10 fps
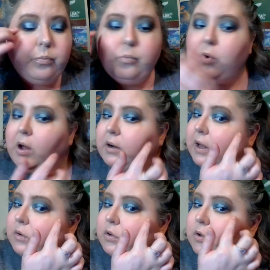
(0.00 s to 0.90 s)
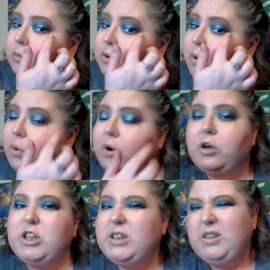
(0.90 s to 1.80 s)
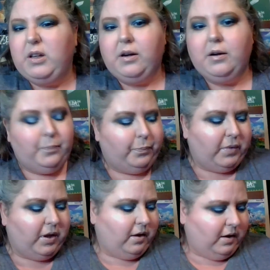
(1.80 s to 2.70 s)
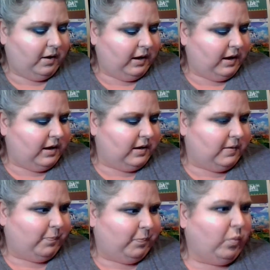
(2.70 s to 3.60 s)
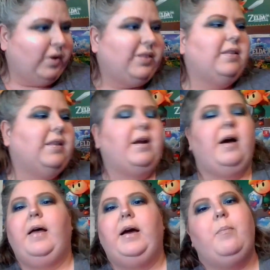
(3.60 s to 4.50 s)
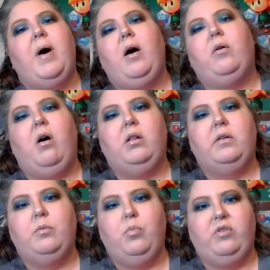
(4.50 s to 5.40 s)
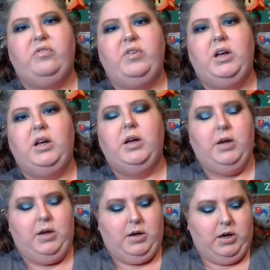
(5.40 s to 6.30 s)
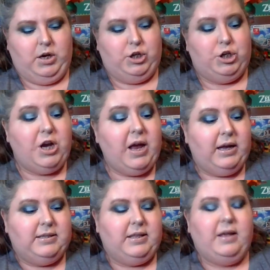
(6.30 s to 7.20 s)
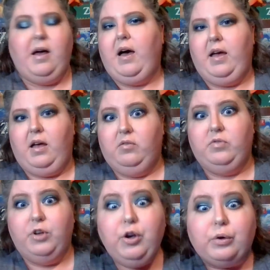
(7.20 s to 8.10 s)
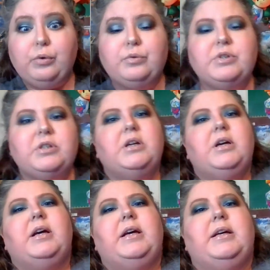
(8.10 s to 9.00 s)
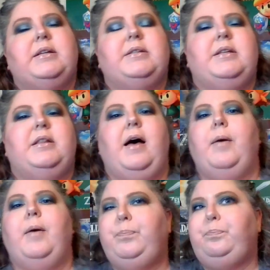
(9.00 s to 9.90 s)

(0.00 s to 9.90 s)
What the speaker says: Brought it out to a corner just a little. One thing that I like about all of the Morphe shades that I have used is that